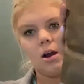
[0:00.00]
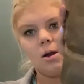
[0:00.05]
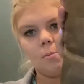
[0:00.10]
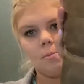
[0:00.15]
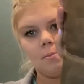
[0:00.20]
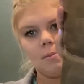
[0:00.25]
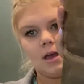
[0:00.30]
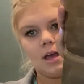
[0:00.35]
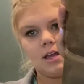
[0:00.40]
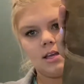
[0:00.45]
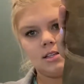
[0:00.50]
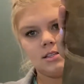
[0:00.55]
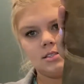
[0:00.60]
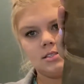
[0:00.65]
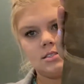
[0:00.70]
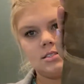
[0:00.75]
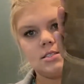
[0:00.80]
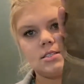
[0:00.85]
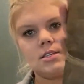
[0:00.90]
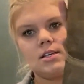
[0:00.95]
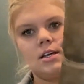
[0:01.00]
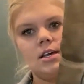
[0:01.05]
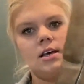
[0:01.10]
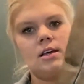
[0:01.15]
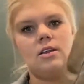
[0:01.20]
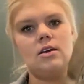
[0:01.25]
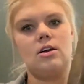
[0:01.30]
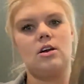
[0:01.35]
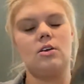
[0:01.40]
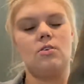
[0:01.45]
men's.
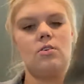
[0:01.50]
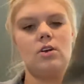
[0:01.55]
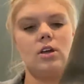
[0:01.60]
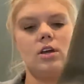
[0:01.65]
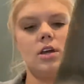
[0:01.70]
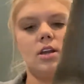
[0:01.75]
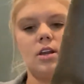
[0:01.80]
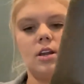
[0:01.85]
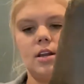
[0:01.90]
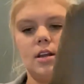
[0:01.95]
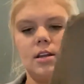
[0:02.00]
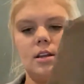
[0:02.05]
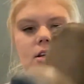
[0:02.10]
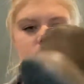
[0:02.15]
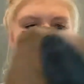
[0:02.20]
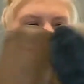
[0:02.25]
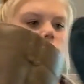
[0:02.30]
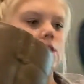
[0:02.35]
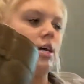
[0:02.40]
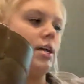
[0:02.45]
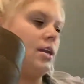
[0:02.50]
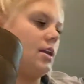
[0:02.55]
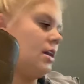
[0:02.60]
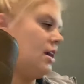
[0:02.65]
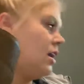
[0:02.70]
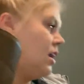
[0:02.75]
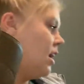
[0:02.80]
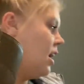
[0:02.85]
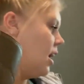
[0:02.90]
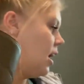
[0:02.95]
They're in really good condition.
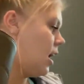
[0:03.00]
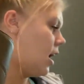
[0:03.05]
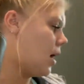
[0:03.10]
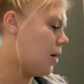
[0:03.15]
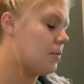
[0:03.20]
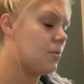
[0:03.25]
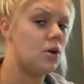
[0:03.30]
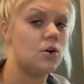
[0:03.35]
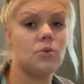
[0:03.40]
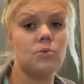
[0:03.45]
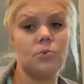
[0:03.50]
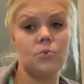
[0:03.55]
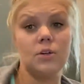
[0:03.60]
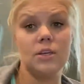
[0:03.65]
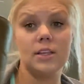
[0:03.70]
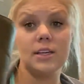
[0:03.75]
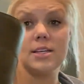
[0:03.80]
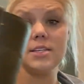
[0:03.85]
They're really